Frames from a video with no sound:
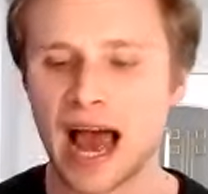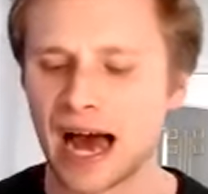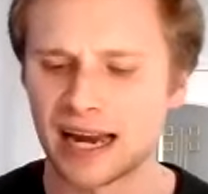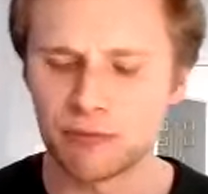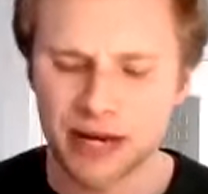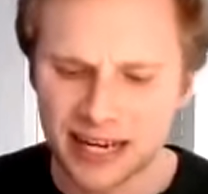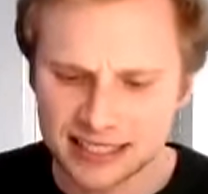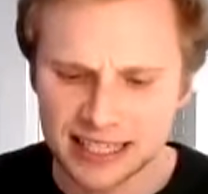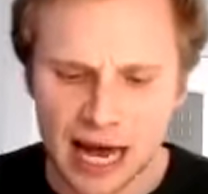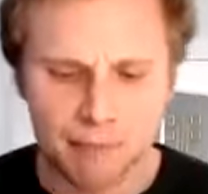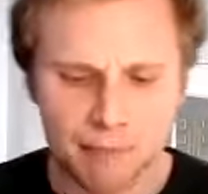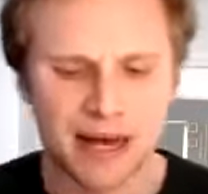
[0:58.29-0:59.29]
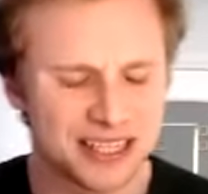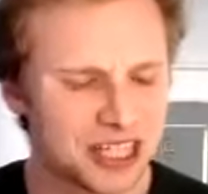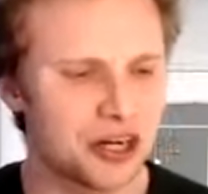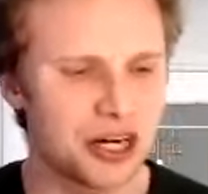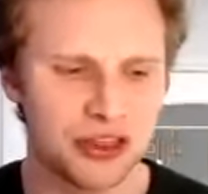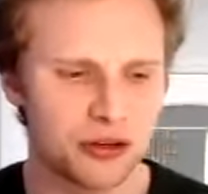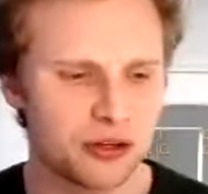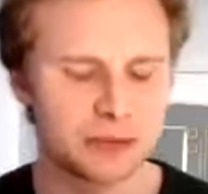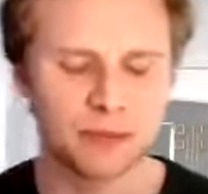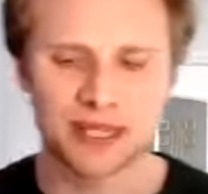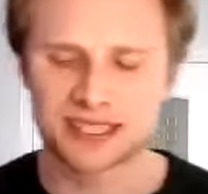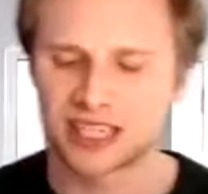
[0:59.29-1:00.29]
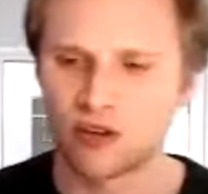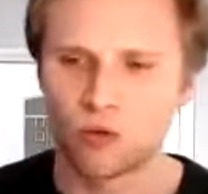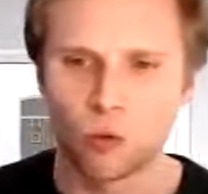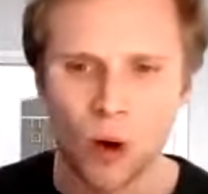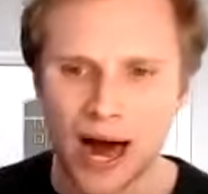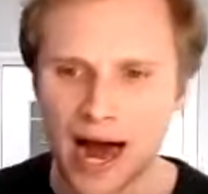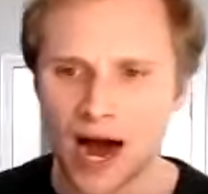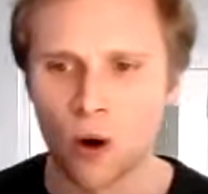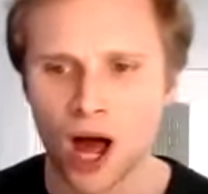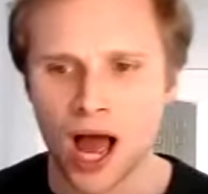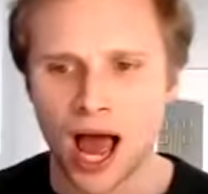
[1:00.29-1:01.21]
And when I sat back down, I thought to myself, wow,